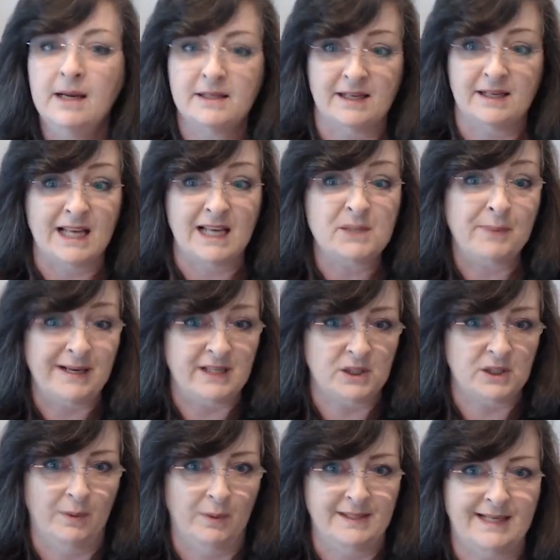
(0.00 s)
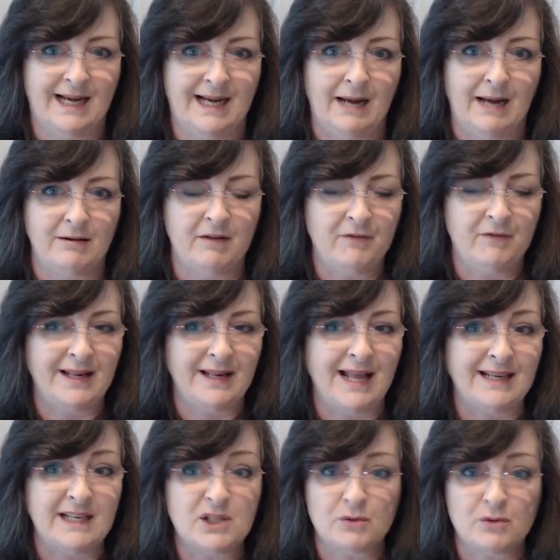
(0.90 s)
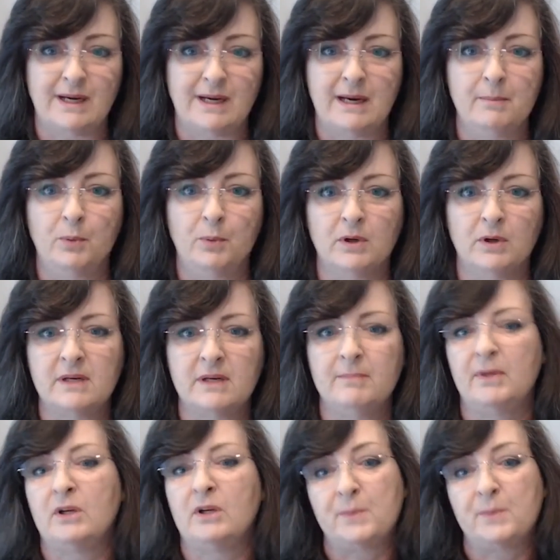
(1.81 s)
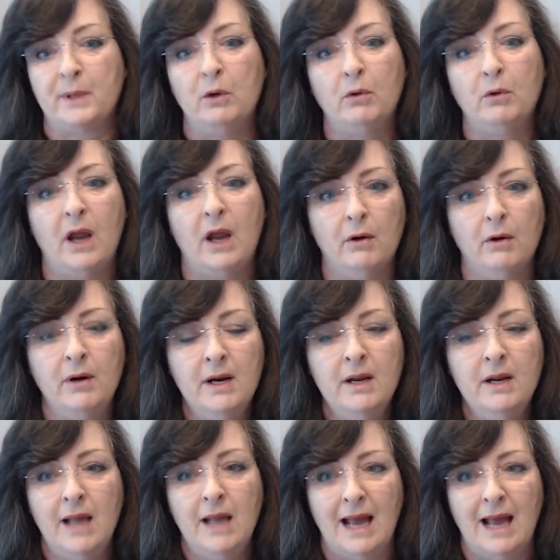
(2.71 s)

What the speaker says: So that's why I just want to clarify that. It's really important, because we all know,